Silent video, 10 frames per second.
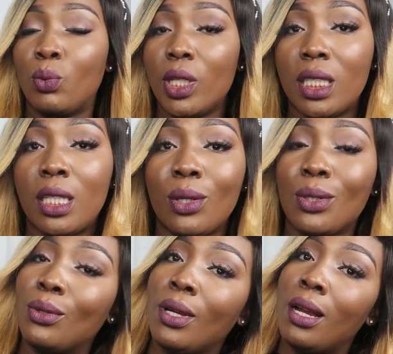what they tell
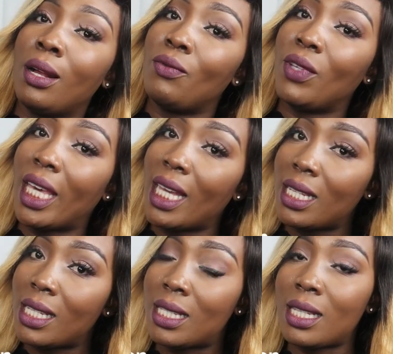you. The
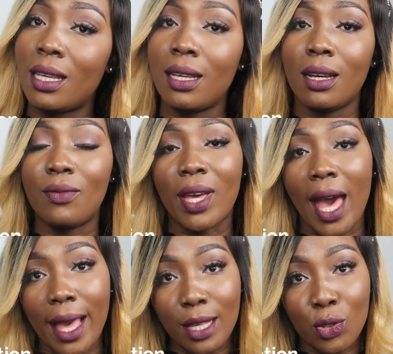greatest deal, the
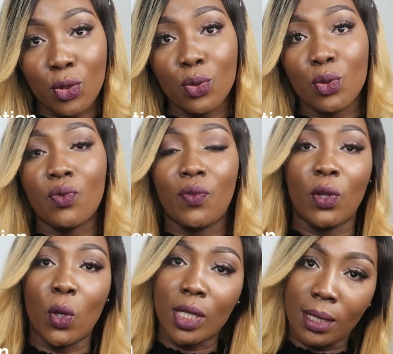highest two, the few
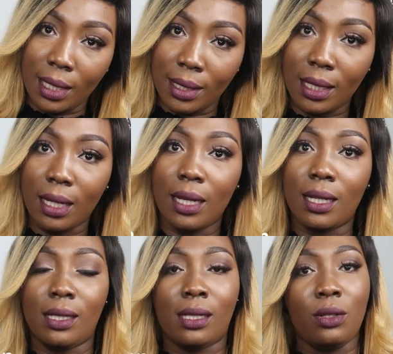costed
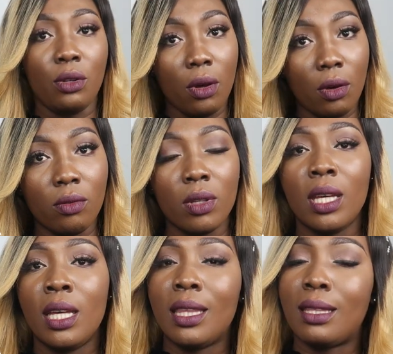does, you know,
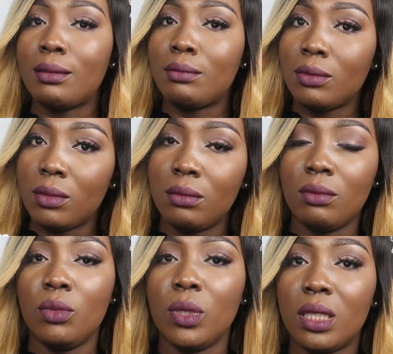the
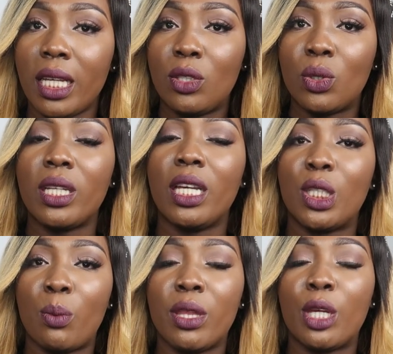day-to-day
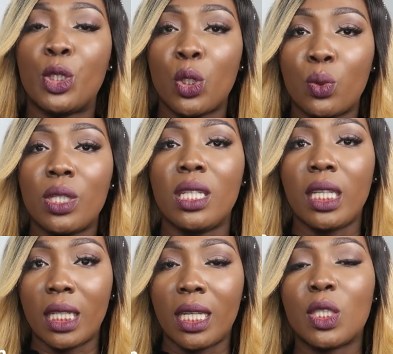German that you would
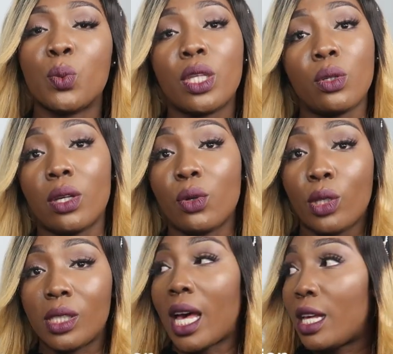need. That's what they're
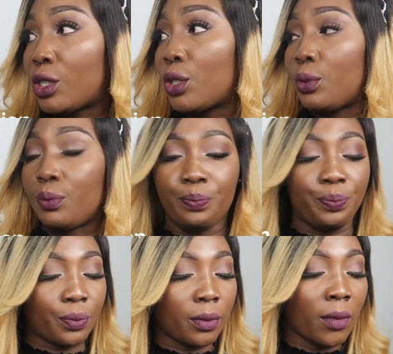going to ask you.
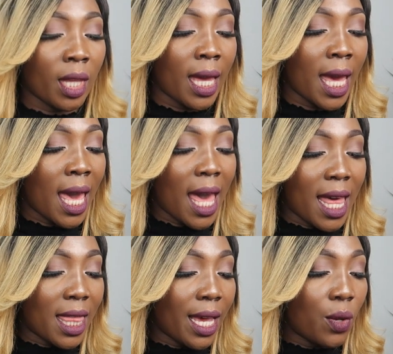
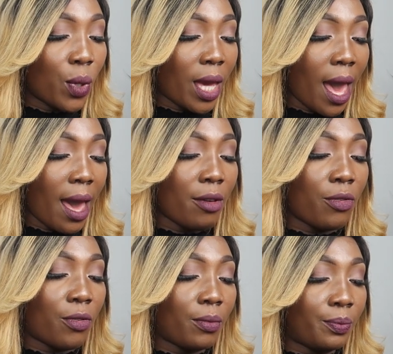And then we have